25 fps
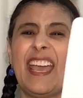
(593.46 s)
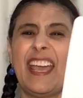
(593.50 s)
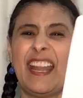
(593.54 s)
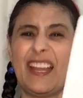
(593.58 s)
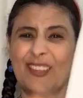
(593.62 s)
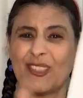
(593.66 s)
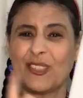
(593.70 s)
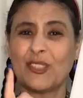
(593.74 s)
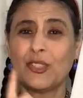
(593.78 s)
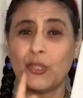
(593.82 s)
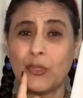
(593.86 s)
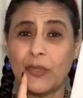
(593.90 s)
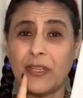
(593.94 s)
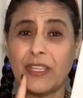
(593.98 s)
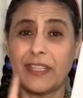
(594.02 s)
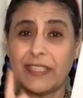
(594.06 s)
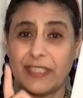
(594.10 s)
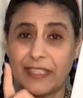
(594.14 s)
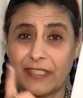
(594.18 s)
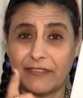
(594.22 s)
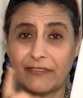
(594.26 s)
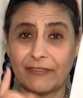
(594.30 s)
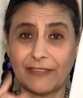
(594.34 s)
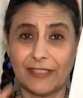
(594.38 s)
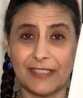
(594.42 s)
And I'll show you the
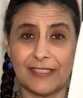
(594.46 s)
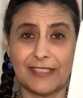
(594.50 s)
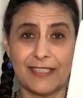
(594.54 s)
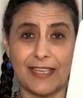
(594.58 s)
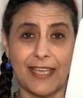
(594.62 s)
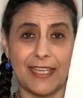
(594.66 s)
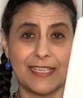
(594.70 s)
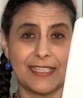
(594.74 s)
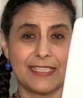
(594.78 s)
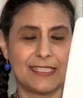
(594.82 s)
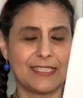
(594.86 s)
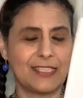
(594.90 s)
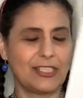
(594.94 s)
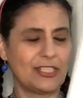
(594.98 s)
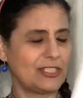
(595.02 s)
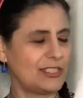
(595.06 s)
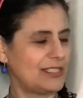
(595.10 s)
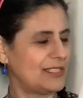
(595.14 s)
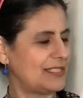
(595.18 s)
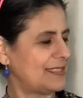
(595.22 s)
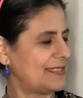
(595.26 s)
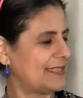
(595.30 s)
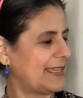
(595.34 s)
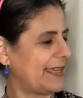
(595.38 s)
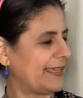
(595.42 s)
different size in
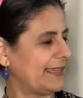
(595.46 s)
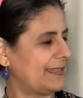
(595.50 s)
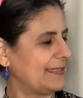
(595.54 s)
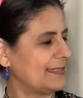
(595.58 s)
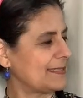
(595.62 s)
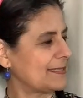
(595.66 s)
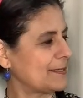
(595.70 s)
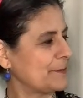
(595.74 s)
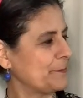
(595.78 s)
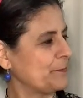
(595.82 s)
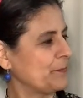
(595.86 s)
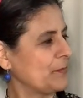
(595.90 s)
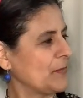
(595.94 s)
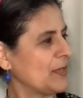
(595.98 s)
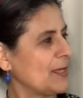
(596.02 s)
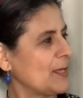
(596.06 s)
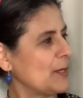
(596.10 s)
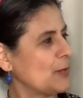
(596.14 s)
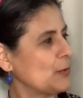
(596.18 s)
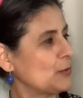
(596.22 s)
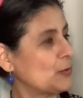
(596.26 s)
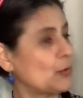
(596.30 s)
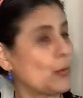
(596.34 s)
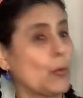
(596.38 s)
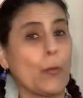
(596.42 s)
just a second.
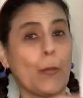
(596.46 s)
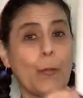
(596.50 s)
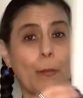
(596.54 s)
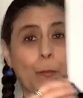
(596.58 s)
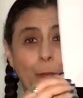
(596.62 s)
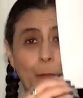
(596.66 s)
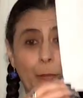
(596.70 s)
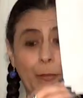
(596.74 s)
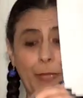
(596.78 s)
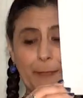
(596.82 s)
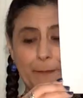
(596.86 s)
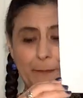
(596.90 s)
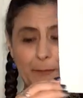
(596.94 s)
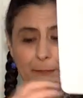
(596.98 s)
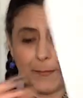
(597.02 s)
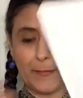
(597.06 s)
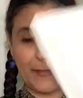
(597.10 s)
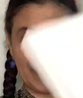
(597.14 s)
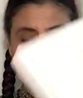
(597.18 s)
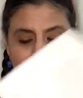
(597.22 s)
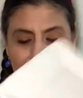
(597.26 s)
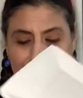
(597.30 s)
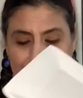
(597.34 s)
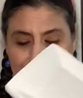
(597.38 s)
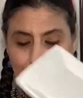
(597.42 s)
So paper
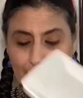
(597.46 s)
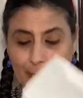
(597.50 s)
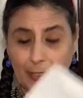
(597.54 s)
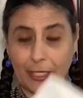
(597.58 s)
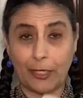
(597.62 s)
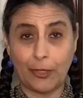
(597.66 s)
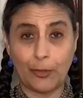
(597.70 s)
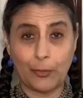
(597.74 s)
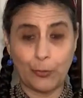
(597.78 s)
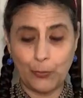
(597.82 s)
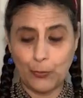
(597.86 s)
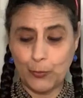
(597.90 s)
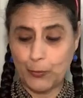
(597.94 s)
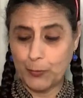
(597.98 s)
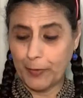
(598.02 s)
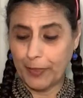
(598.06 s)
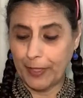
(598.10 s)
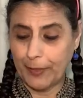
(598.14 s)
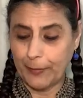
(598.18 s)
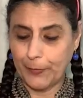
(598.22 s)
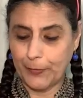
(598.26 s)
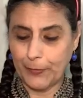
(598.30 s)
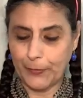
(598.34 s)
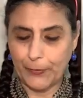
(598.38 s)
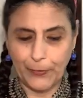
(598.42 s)
plates. We got our
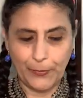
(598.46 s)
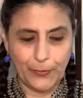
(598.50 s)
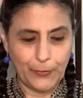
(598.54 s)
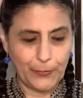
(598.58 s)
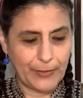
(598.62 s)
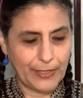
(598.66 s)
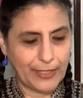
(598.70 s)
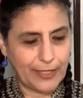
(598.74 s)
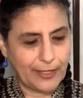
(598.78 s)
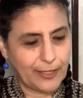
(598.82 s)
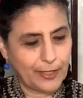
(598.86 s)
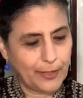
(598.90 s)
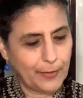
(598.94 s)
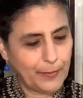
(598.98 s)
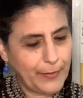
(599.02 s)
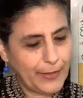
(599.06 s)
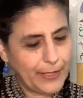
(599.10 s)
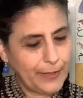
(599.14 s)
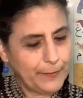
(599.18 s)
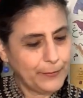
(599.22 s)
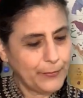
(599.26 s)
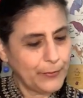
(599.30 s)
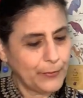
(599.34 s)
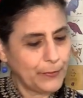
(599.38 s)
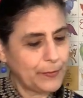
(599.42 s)
newspaper, we got our
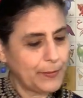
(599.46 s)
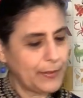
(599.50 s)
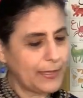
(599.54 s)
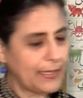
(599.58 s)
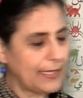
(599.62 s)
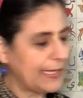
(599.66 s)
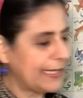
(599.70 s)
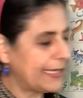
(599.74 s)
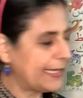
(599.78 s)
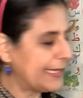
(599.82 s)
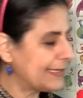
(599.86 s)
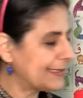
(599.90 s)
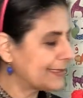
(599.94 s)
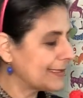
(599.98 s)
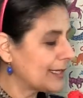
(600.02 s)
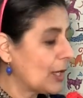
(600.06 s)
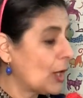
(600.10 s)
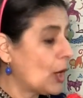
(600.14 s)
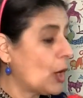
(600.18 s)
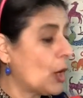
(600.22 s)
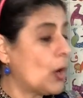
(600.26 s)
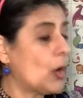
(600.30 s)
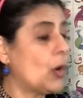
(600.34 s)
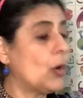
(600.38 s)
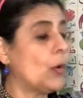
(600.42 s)
paper plate.
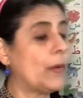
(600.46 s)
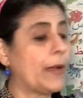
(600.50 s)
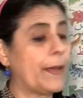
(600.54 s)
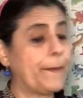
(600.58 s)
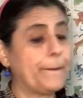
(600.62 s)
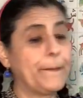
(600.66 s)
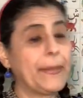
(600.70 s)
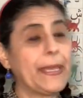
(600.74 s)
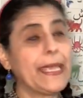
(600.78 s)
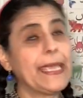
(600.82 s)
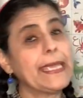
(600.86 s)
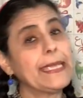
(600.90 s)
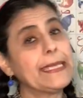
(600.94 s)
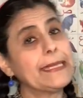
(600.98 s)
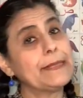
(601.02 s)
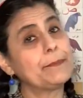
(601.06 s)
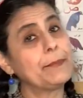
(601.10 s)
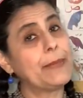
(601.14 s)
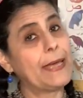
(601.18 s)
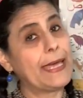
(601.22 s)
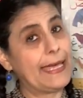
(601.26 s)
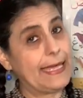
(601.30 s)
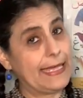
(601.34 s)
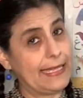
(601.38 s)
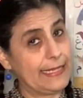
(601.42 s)
Oh, a paint
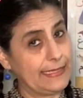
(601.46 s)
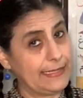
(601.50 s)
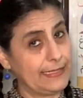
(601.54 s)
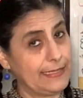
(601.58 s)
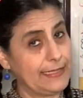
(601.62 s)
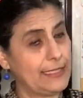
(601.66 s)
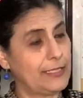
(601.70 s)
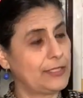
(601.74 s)
palette.